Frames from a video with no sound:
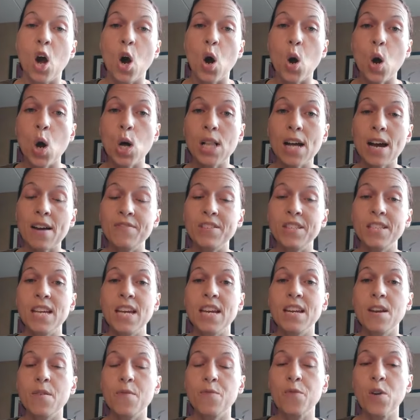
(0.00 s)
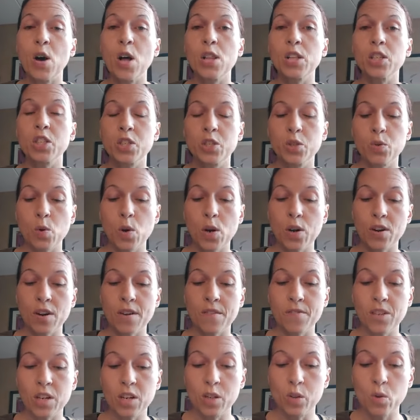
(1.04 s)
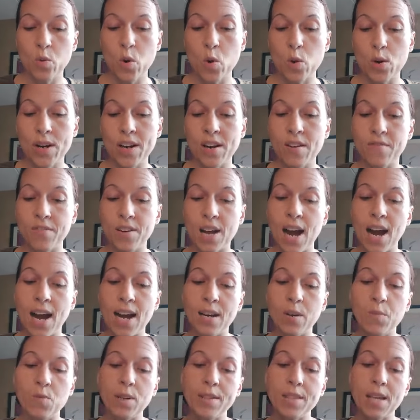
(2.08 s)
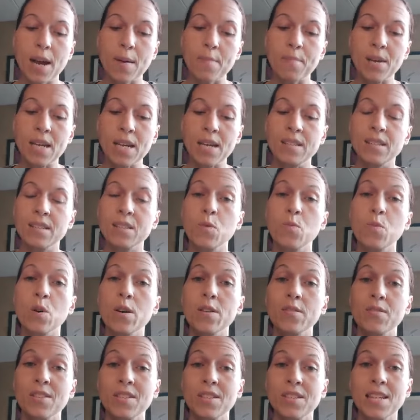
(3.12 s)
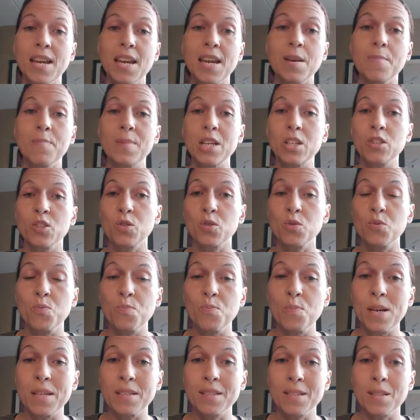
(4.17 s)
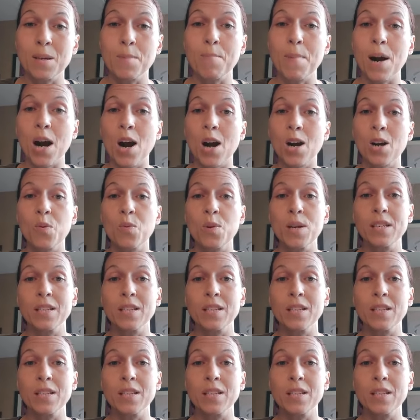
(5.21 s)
All have sinned and fallen short of the glory of God. And what that means, the word sin means to miss the mark.